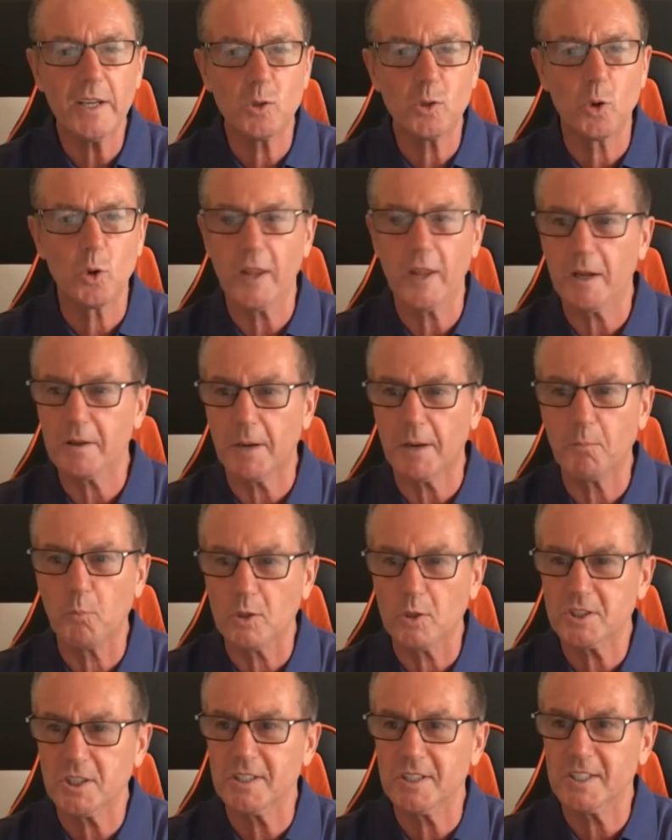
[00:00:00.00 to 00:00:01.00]
know that I'm
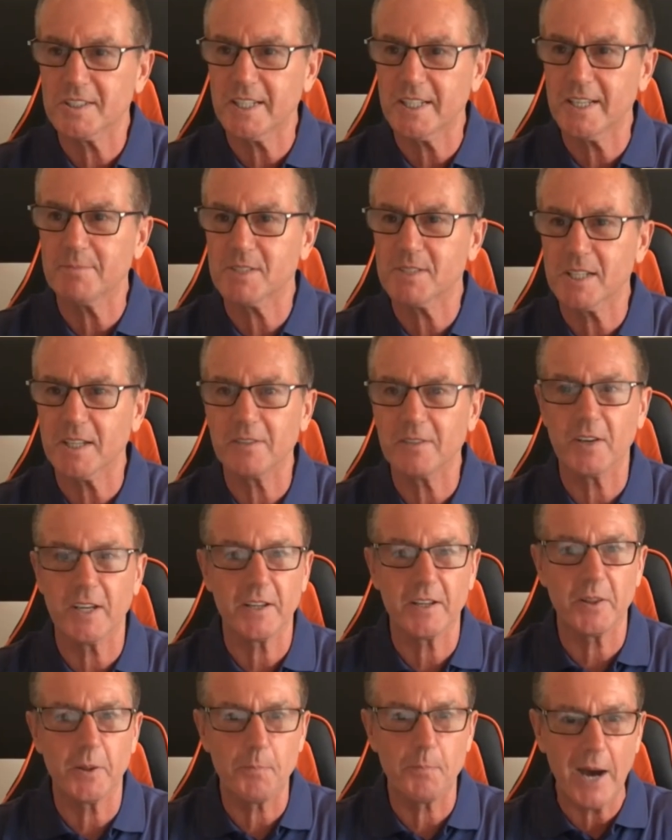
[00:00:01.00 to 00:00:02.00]
watching the same TV
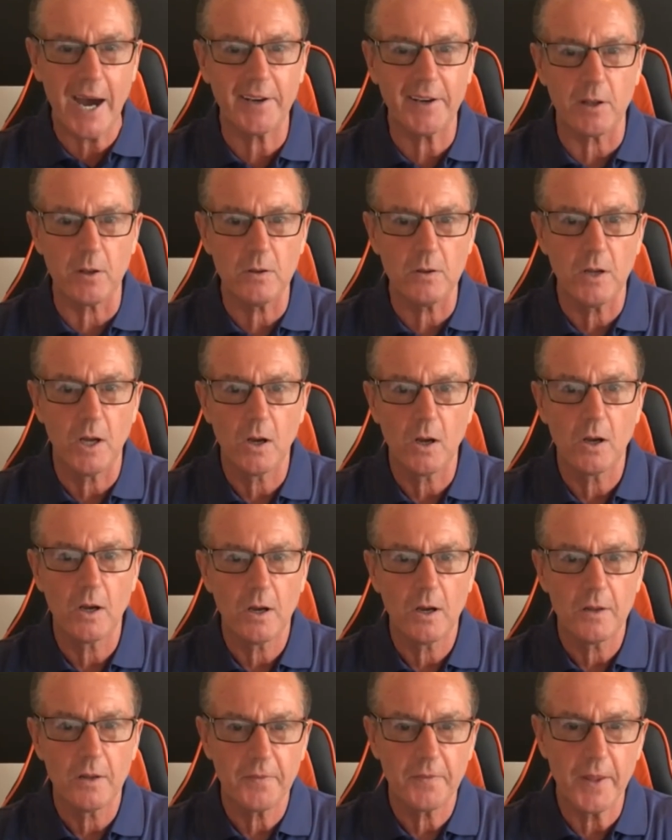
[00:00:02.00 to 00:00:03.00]
in the panel,
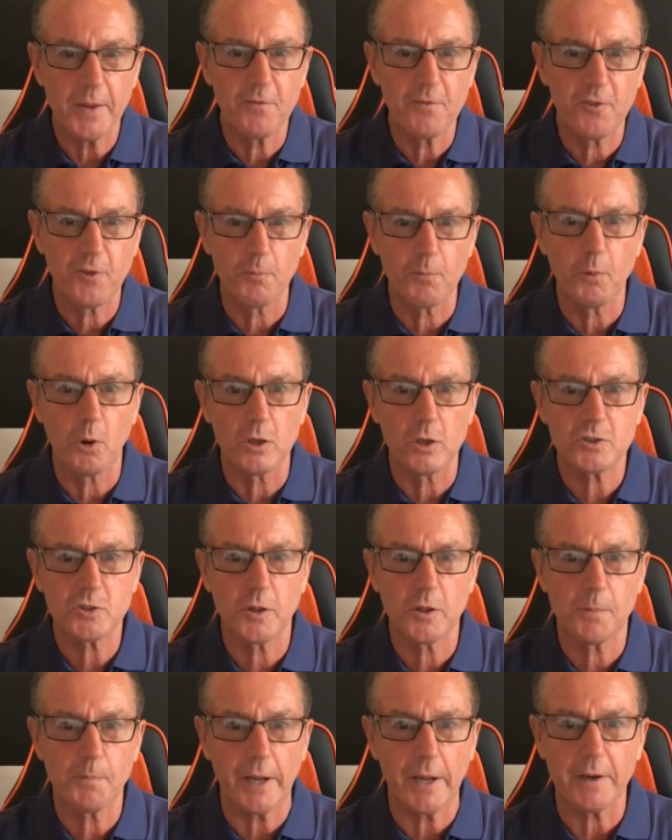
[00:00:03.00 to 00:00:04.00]
then footballers on
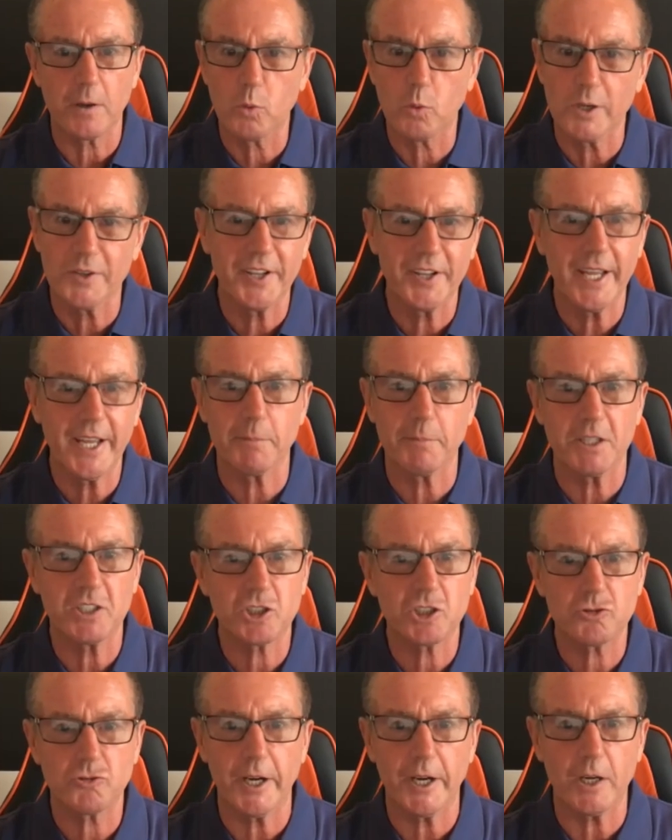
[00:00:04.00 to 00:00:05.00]
the panel will name it
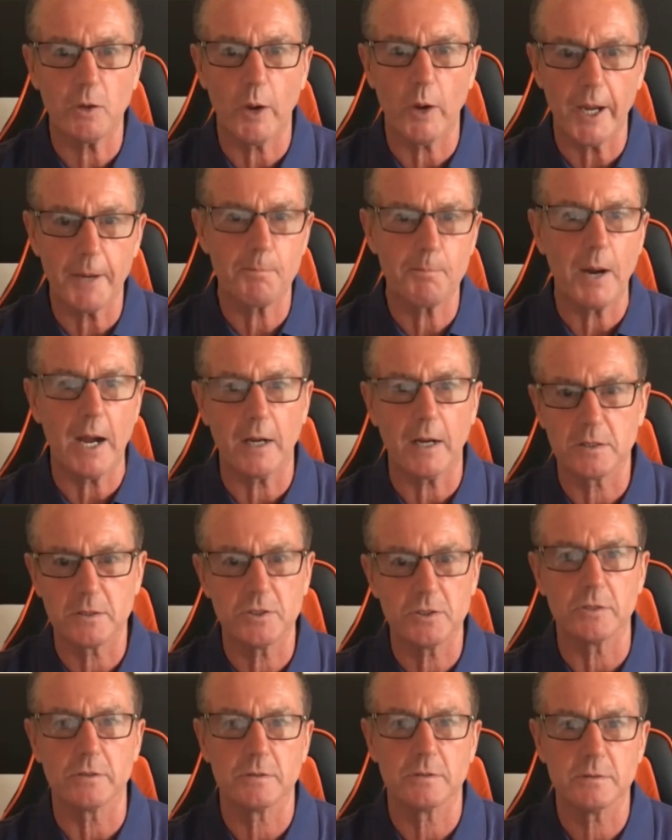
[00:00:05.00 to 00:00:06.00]
straight away, bang,
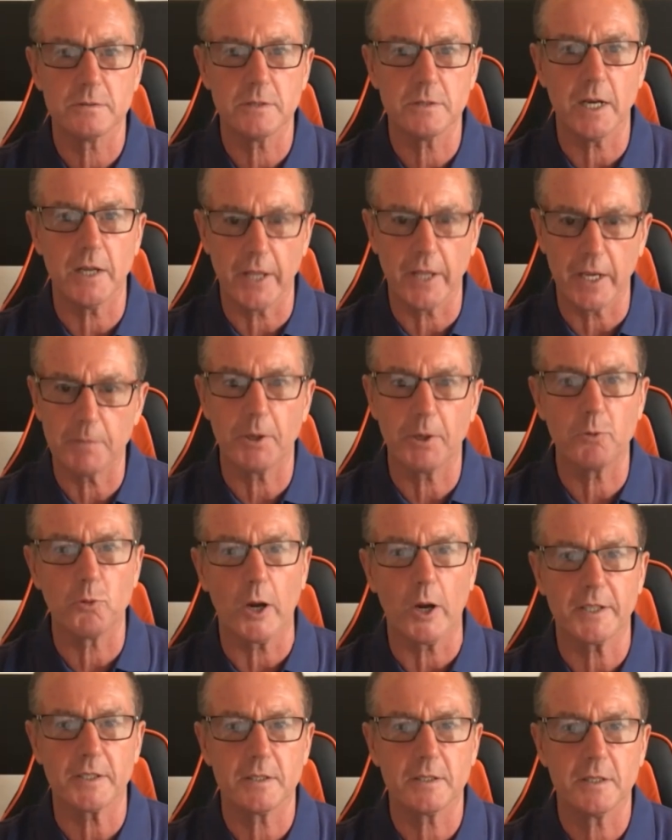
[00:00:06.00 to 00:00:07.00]
done, and they'll be
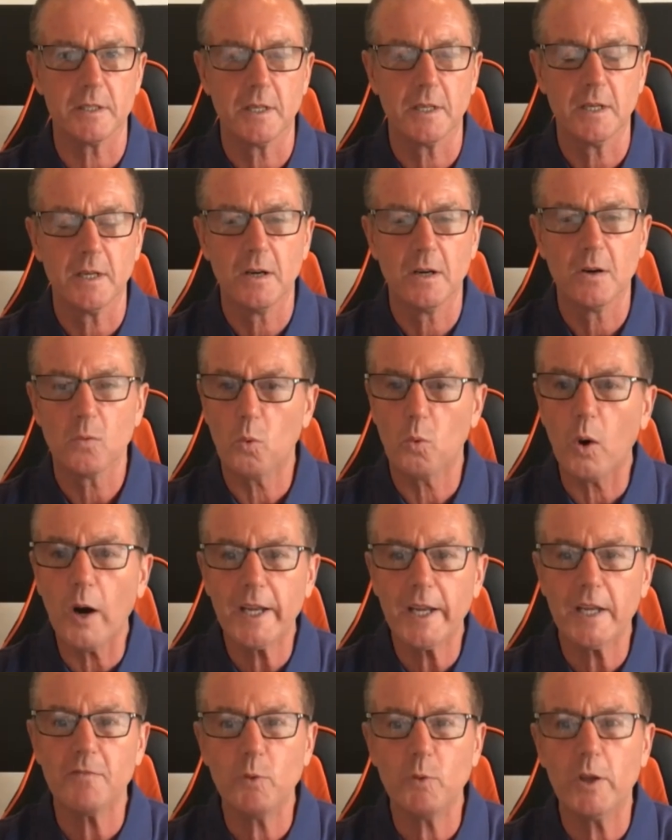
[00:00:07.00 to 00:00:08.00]
right.
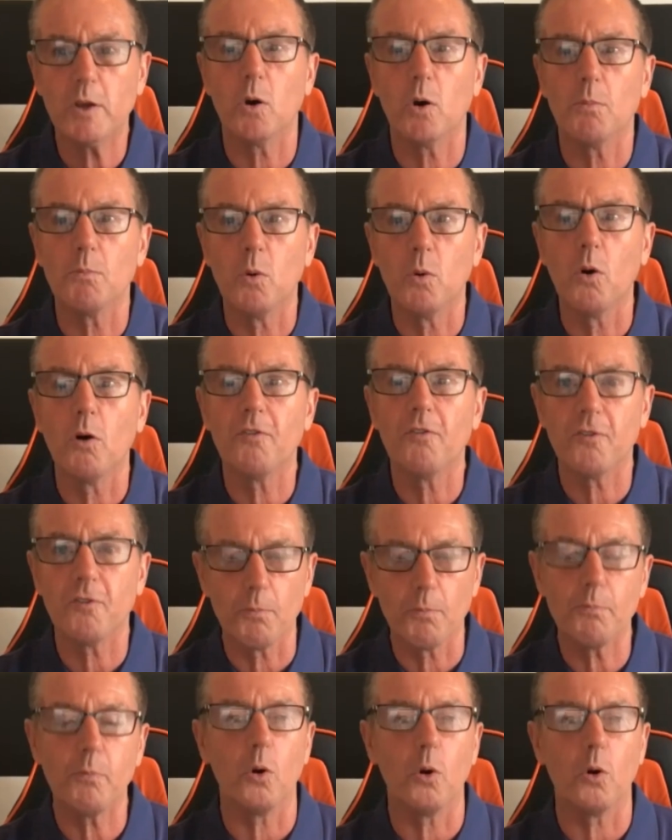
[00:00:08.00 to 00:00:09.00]
Why haven't we got more
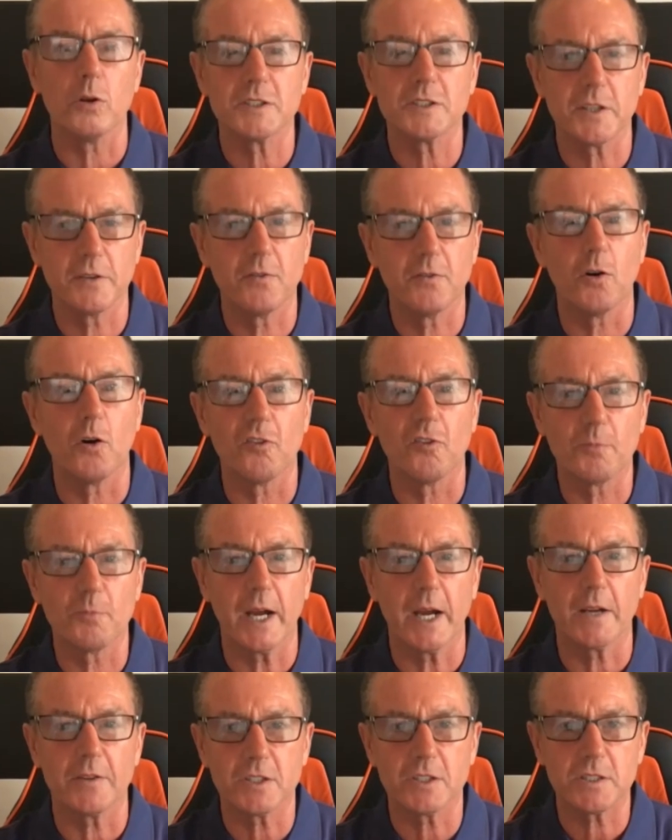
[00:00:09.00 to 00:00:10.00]
footballers involved
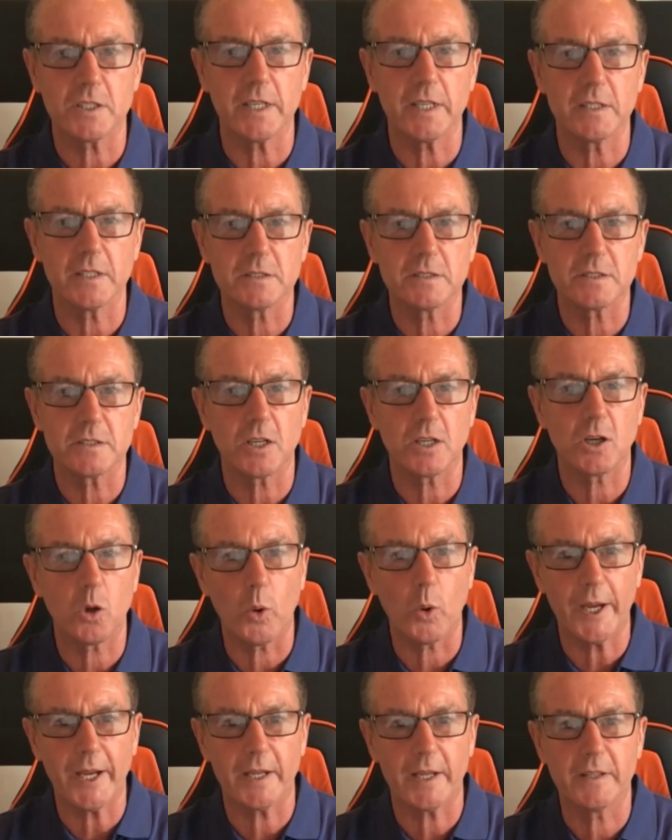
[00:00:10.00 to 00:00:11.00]
behind the scenes to
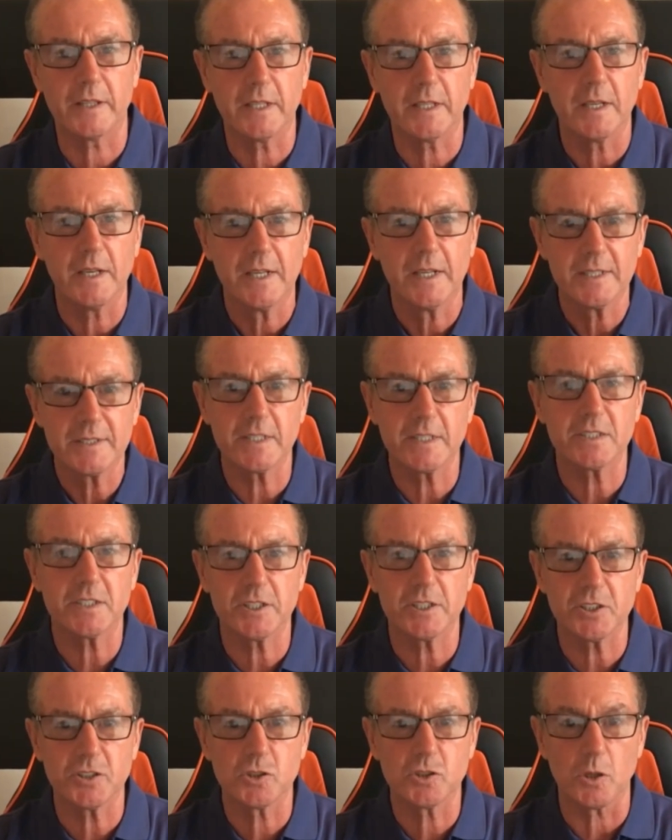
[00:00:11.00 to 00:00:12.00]
quicken the
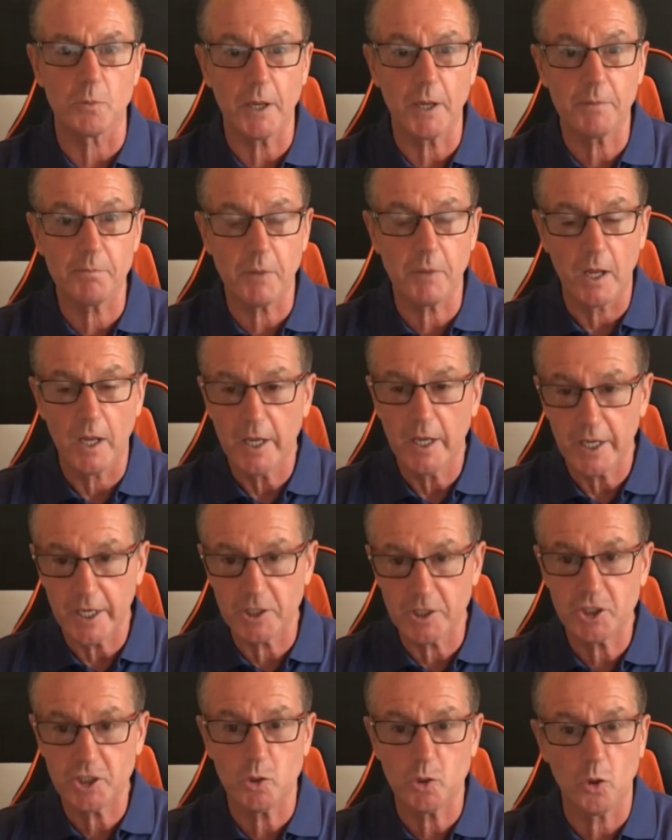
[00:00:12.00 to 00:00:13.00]
decisions up and
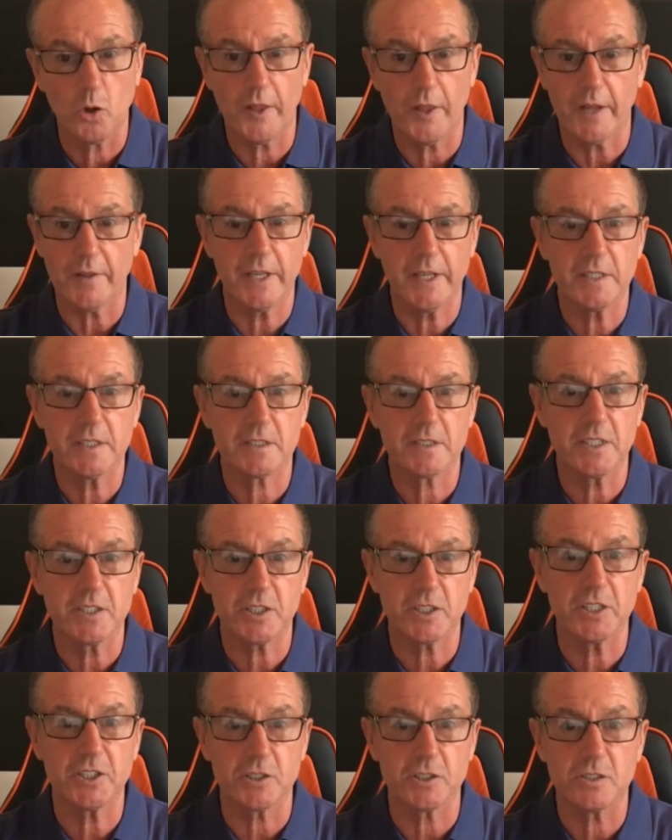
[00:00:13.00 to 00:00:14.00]
ensure that these
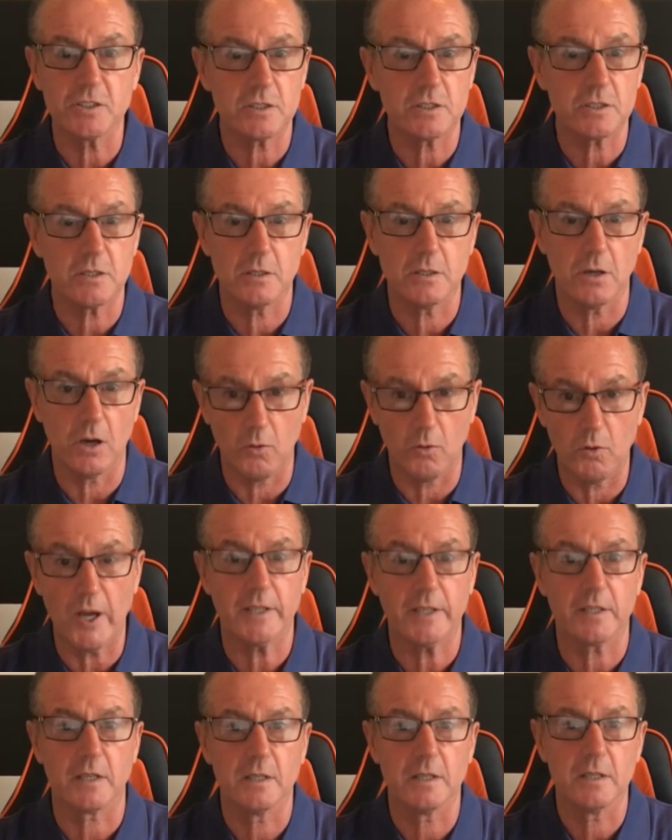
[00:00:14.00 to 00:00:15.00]
decisions are right?